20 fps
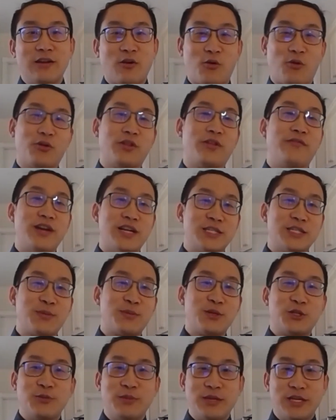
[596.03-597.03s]
or the
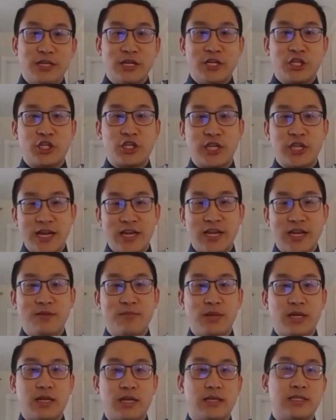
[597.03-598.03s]
Vesper to be shaken
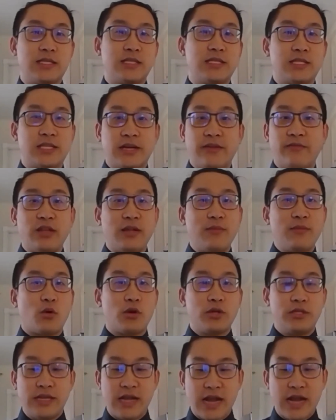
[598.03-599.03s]
because it's definitely
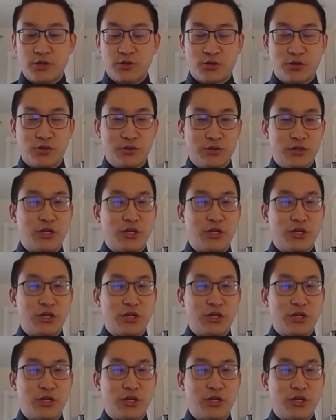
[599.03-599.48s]
more theatrical.